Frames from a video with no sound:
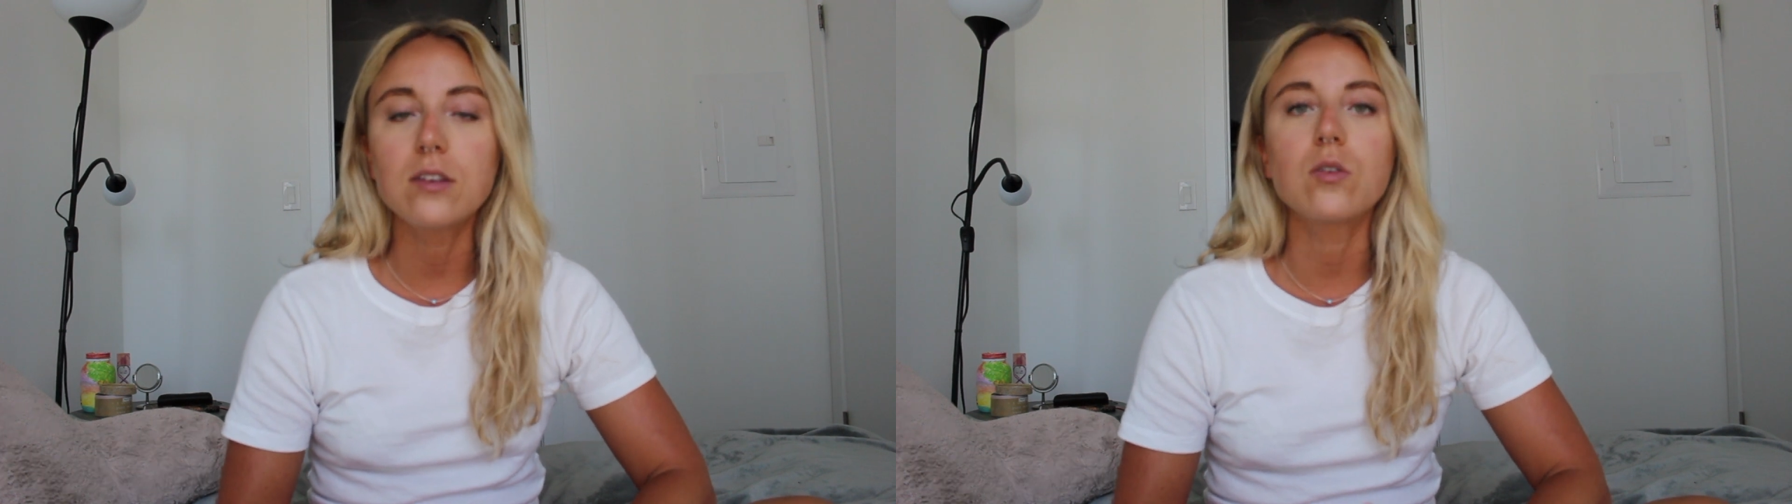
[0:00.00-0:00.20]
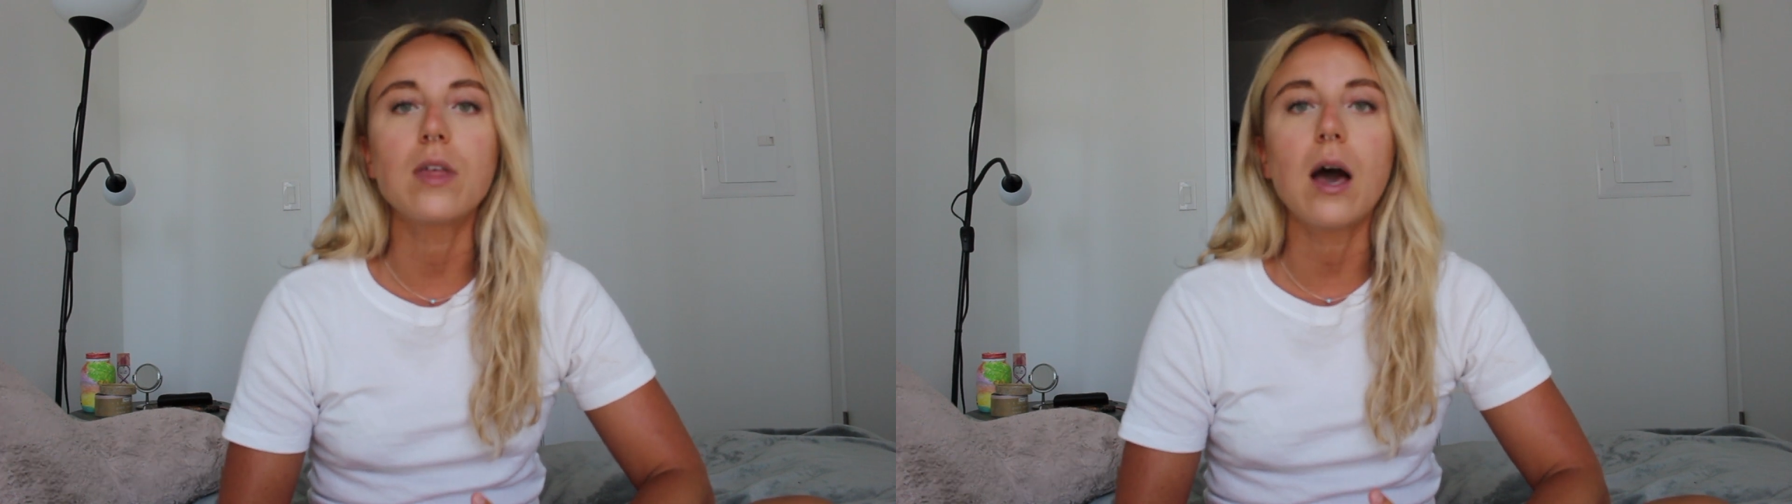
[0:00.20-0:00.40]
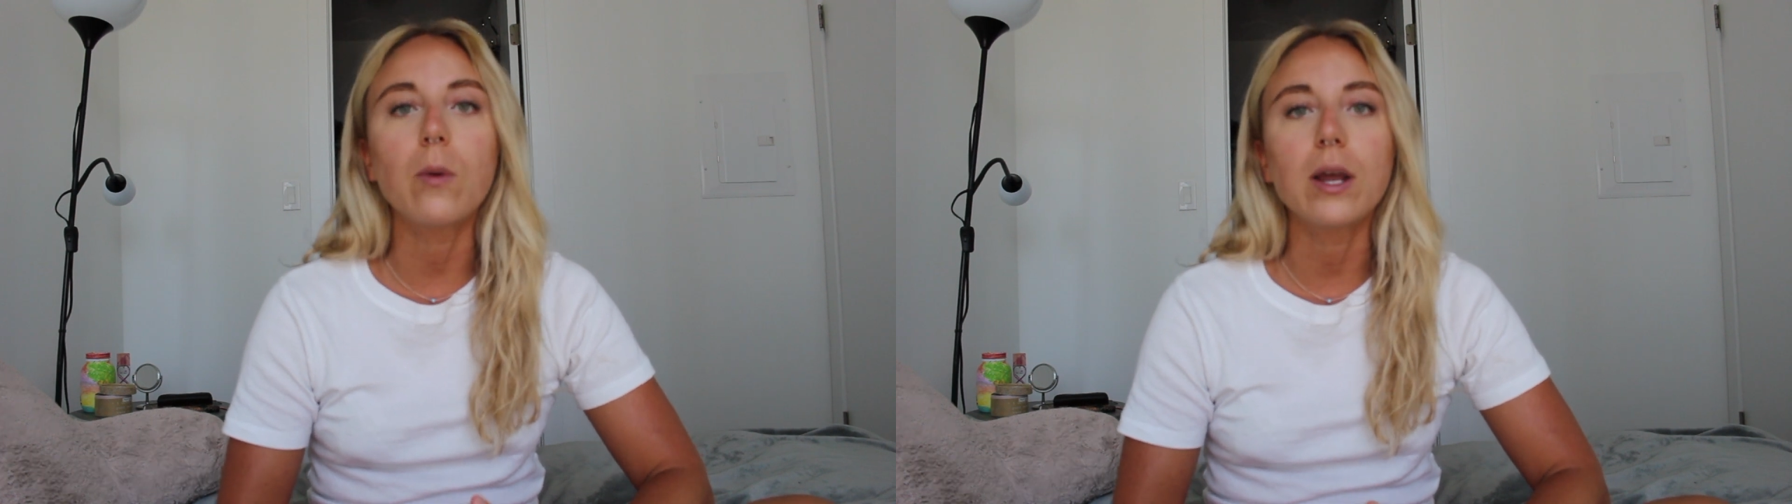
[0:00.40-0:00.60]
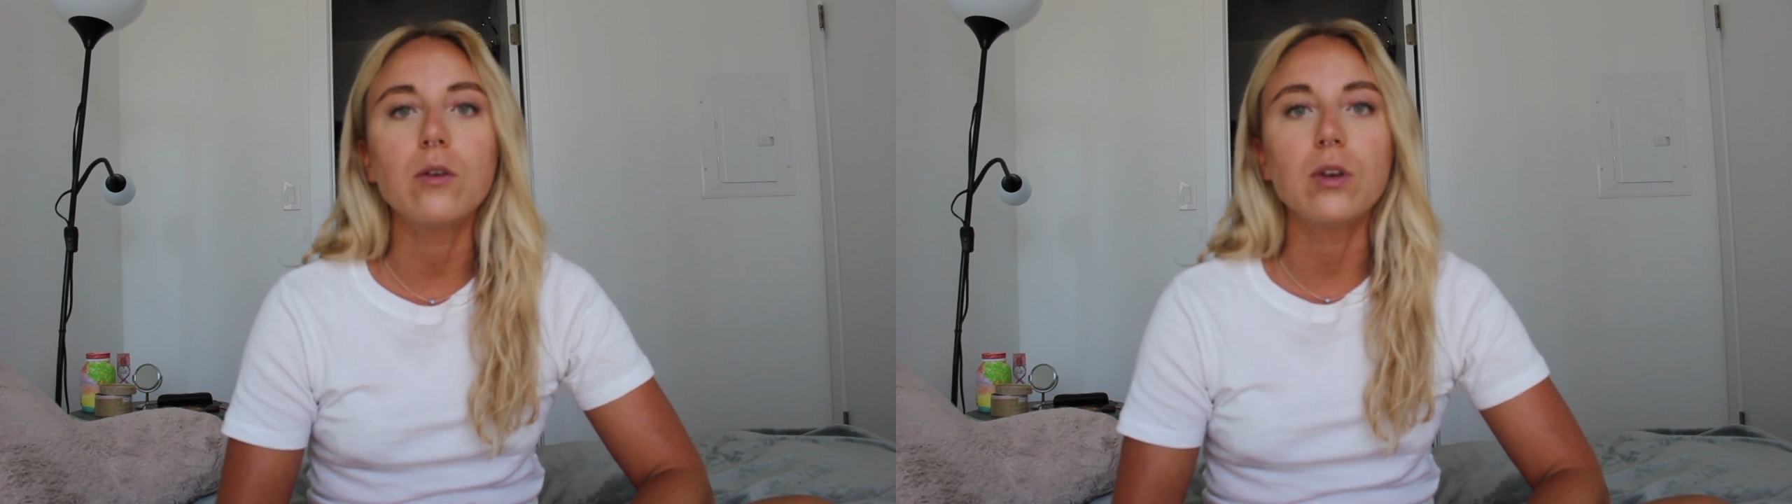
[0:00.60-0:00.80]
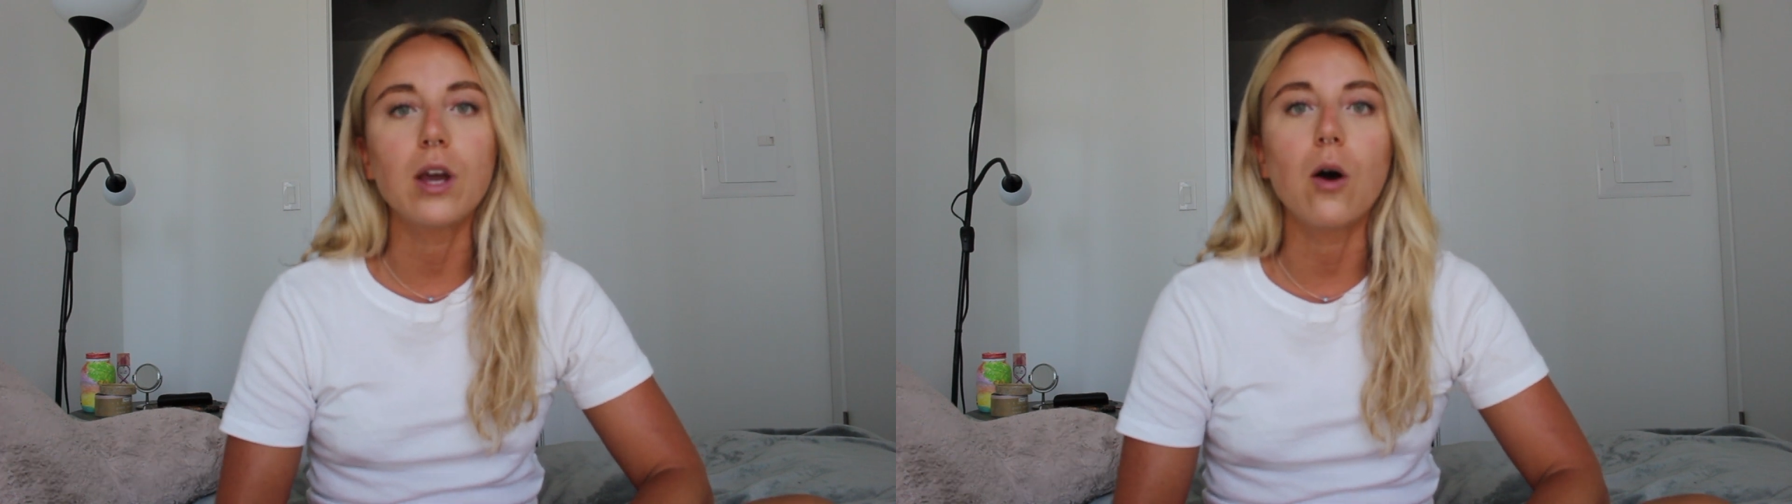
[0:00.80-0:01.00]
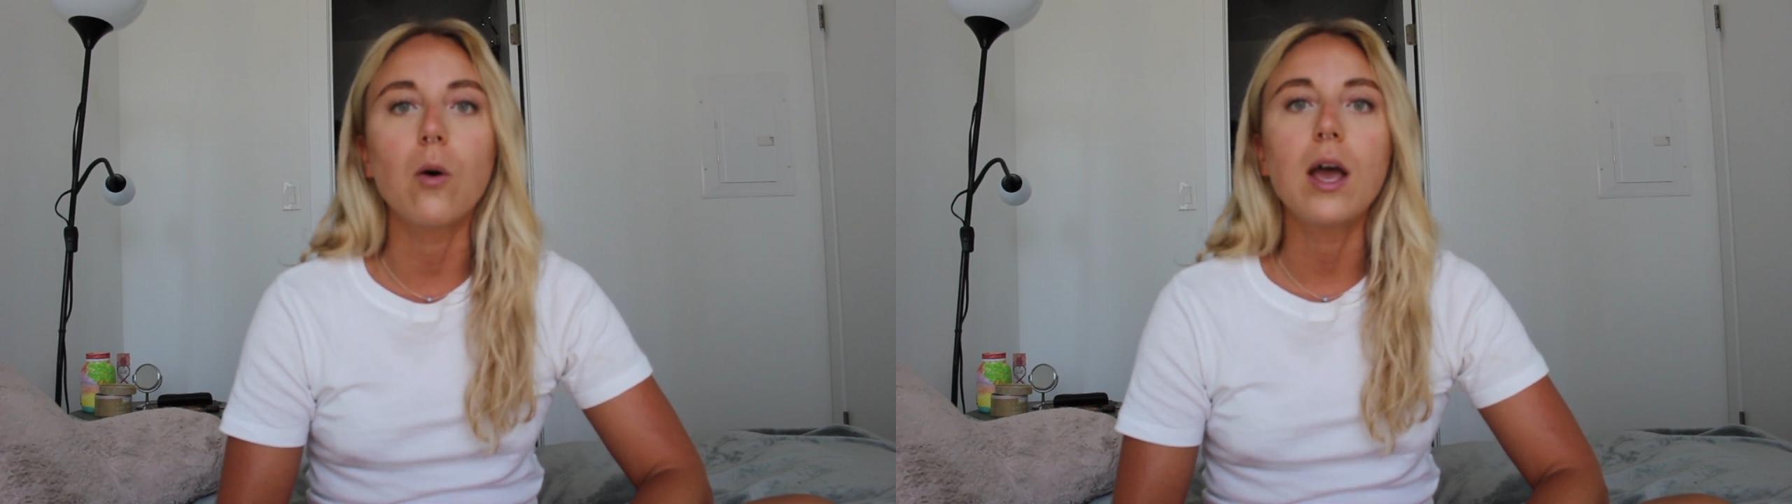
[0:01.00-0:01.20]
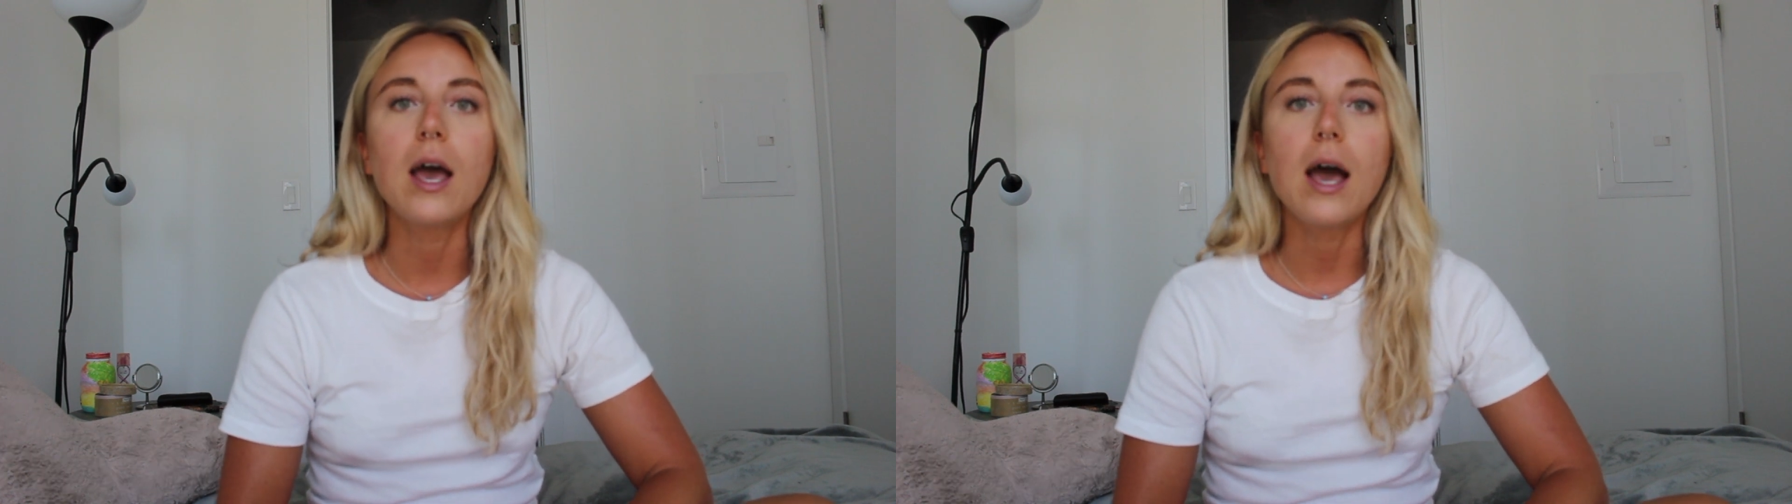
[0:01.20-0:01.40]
so that way you know